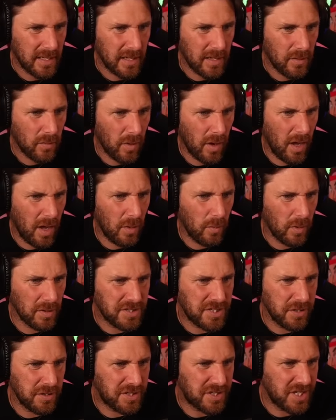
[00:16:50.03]
What? What
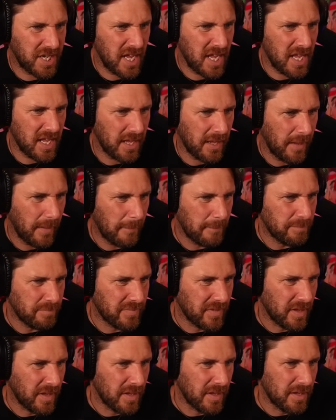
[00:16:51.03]
do you see?
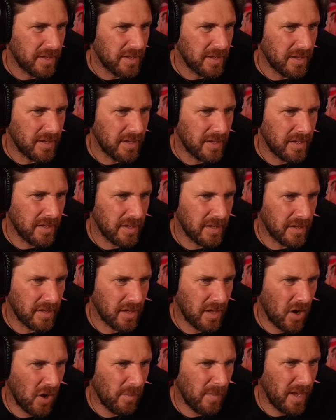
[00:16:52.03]

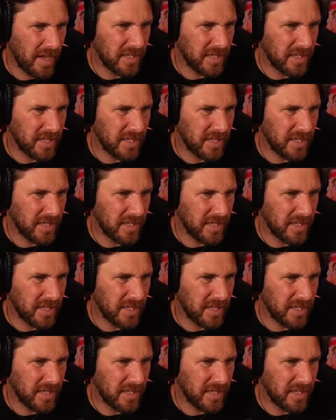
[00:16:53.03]
Oh my